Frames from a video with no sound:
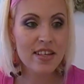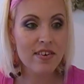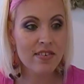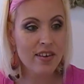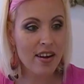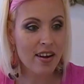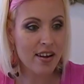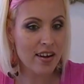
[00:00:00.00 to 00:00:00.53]
so
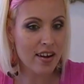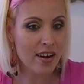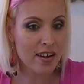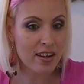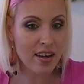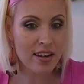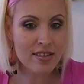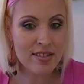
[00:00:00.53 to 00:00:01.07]
yeah, I
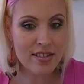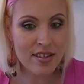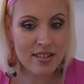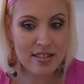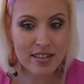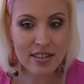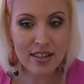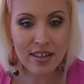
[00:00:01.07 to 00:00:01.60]
guess
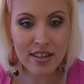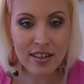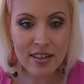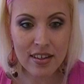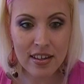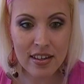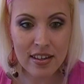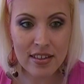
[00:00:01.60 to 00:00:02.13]
that's
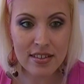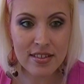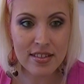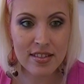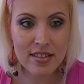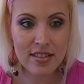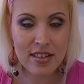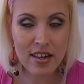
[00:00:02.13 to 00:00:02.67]

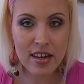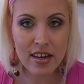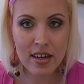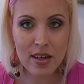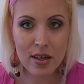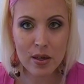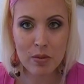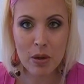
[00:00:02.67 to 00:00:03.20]
it.
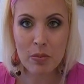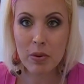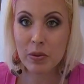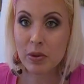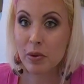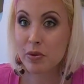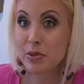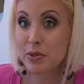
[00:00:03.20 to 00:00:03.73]
Um, I
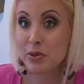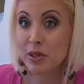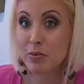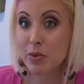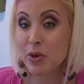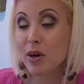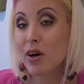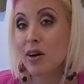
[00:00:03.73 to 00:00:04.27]
probably won't do any
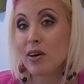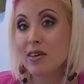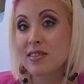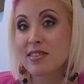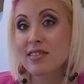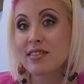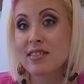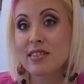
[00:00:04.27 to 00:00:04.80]
more
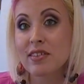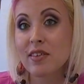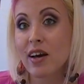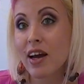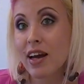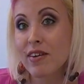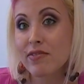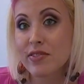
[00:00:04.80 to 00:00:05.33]
hauls until
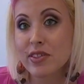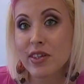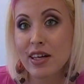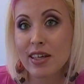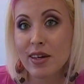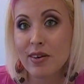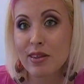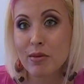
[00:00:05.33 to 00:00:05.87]
after
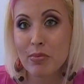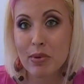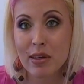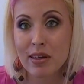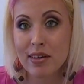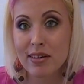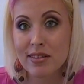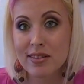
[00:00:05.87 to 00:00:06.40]
I go to the
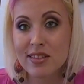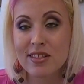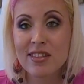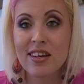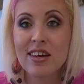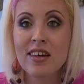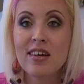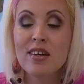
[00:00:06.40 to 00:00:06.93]
beach.
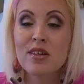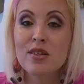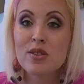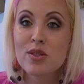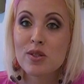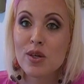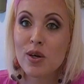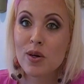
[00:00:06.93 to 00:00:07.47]

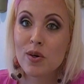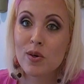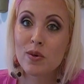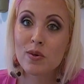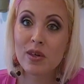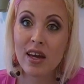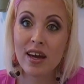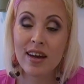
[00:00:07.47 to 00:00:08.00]
So
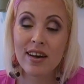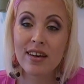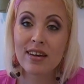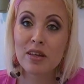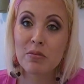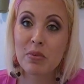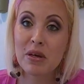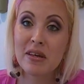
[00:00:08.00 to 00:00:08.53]
yeah, it
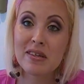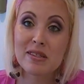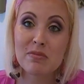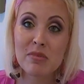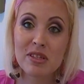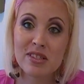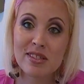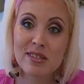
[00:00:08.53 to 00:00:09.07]
could be as
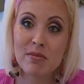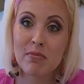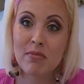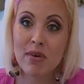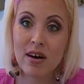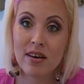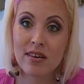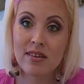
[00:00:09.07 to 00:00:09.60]
much as a
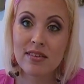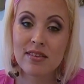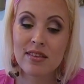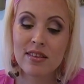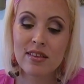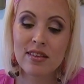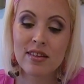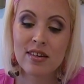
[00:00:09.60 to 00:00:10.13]

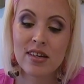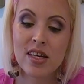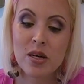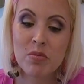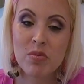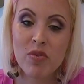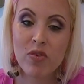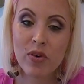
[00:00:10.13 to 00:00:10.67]
month
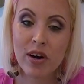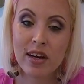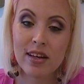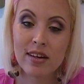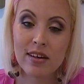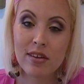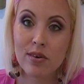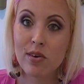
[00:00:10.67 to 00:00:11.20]
before I
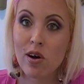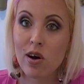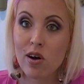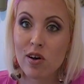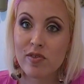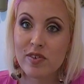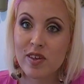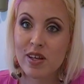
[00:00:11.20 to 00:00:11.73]
get another
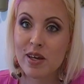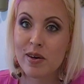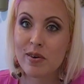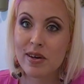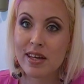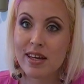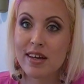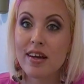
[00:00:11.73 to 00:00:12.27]
haul video
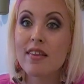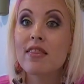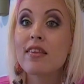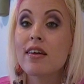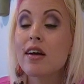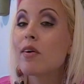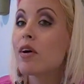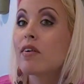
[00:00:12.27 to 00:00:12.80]
in and
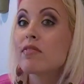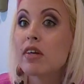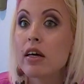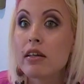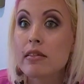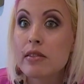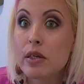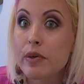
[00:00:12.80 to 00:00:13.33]
then I'll have
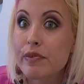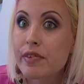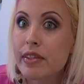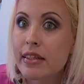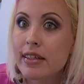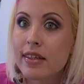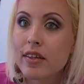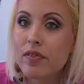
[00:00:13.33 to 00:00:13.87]
tons
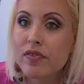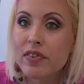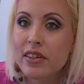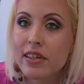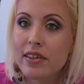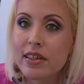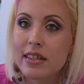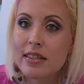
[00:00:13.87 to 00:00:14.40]
hopefully.
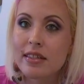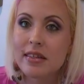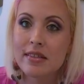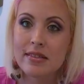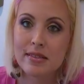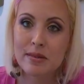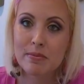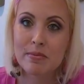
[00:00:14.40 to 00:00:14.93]
Hopefully I'll get to
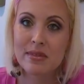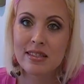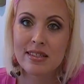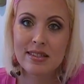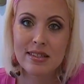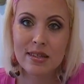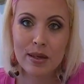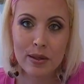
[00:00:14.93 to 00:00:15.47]
hit some
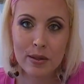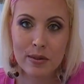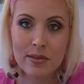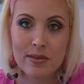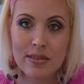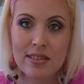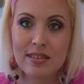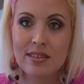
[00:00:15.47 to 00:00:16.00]

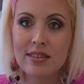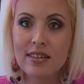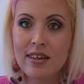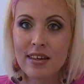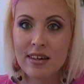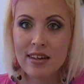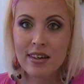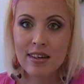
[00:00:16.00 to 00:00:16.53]
CCOs and
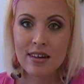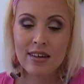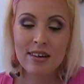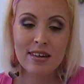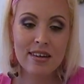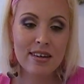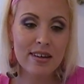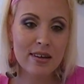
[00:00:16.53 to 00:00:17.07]

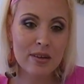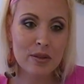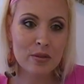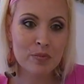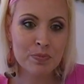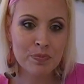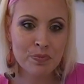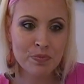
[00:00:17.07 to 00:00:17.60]

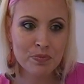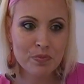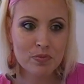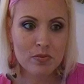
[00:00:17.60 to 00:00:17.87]
um,